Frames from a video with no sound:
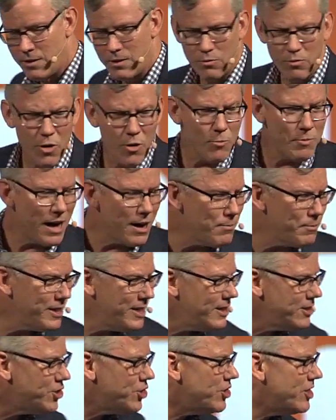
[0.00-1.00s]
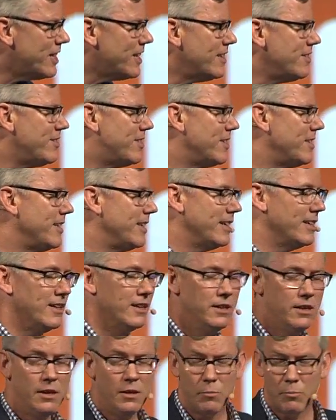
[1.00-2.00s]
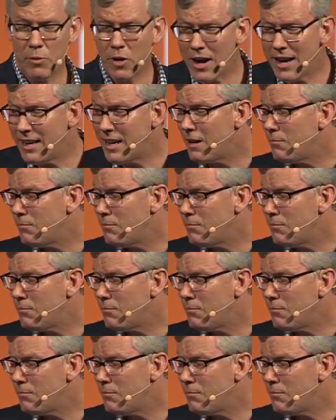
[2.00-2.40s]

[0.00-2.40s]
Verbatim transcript: "Rome, how many chickens you need?" "Brian,